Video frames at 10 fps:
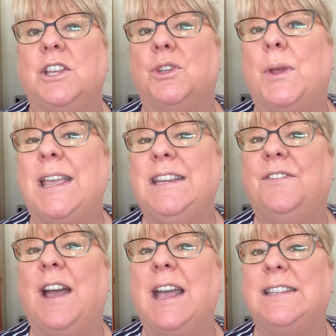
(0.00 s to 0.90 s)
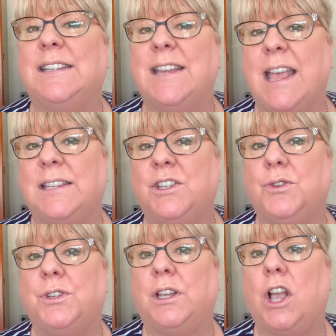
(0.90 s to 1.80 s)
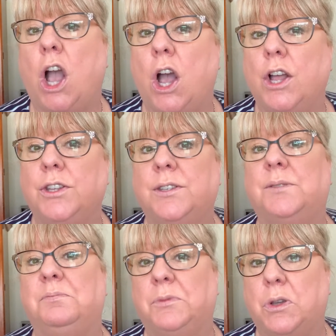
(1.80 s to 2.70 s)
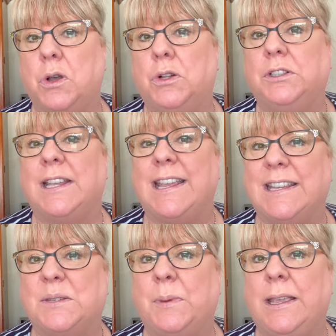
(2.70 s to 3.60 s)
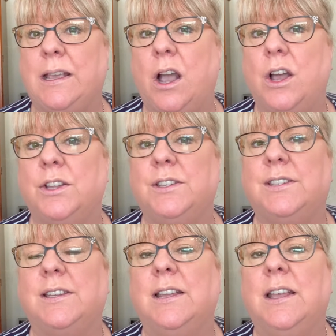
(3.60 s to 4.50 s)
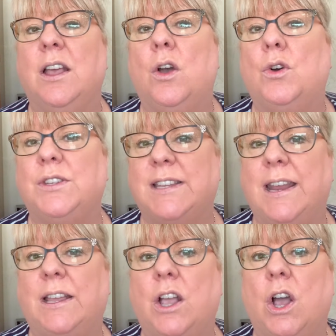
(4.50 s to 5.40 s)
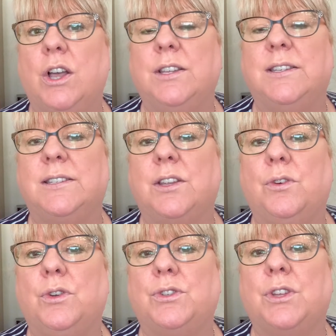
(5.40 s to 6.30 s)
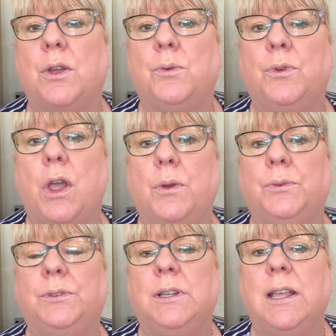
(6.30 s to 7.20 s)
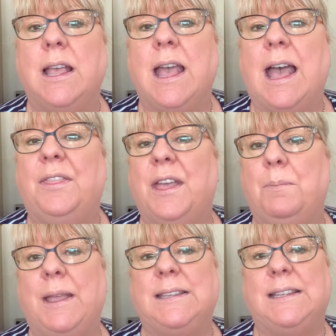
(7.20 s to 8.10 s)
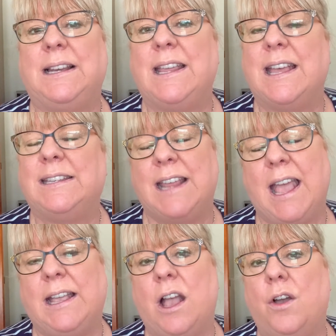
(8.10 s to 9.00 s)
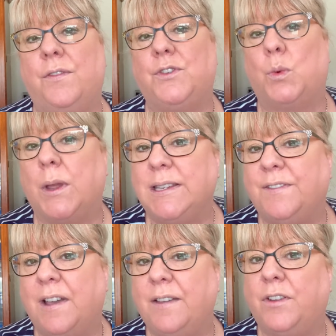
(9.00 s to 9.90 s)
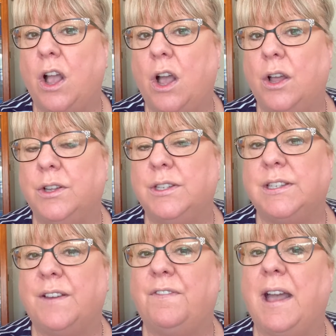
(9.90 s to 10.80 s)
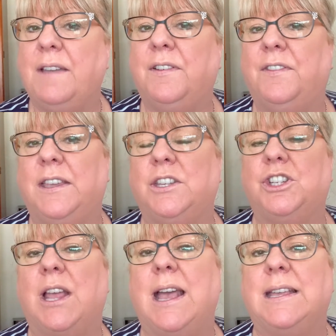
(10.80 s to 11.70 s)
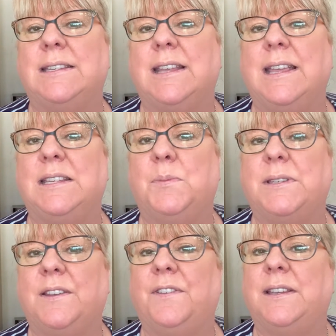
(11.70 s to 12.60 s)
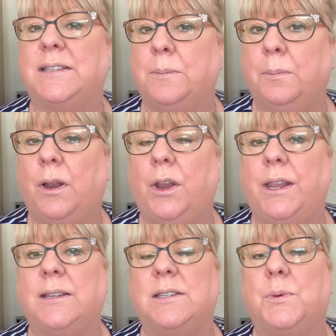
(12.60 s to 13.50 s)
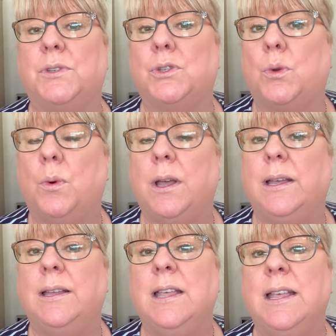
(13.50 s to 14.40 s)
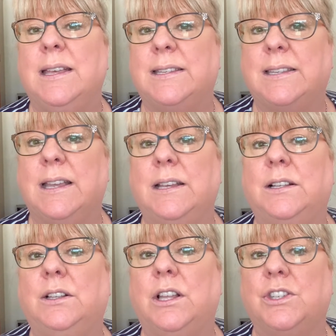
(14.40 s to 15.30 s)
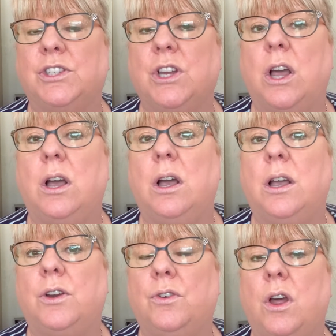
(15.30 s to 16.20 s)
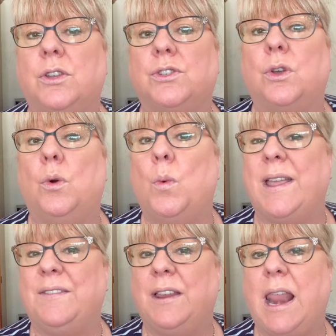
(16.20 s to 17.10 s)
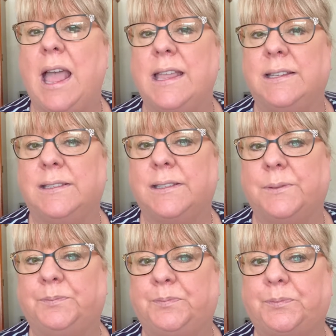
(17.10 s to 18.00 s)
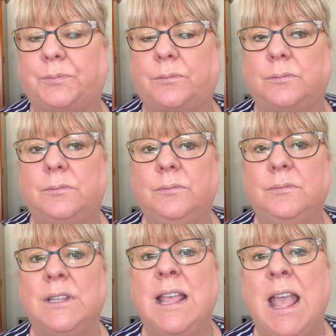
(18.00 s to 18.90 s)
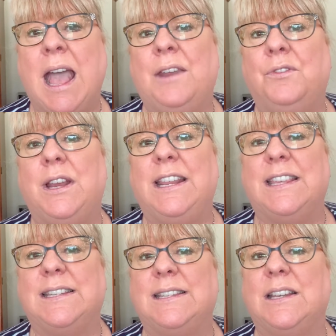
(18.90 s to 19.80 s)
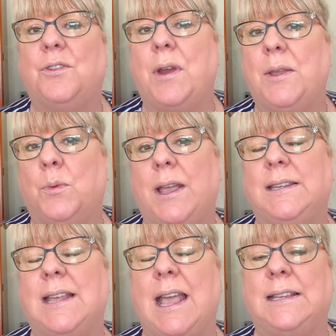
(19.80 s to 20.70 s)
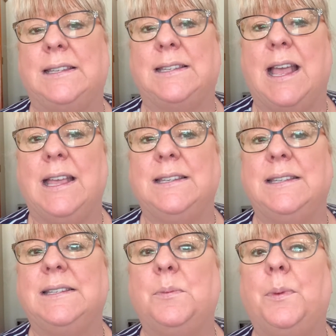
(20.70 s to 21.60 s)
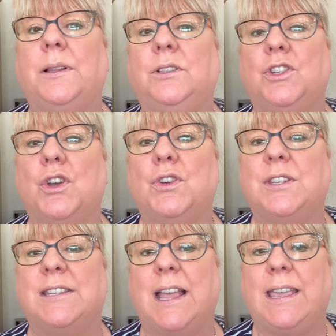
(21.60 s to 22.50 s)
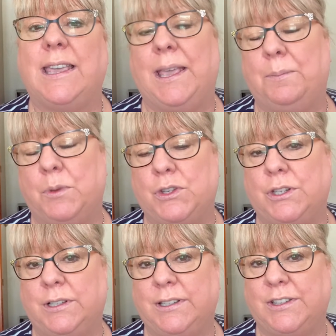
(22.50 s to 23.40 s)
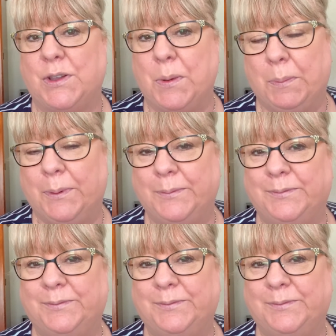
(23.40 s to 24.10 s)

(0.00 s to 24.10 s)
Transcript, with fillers: So he devised a test using cards called ESP cards or Zener cards as they're also known. And they're basically a deck of 25 cards. Five of each has a specific symbol on it. So a square, a circle, a star, a cross, or wavy lines. And really, this is a great way to exercise and to build your psychic muscles up.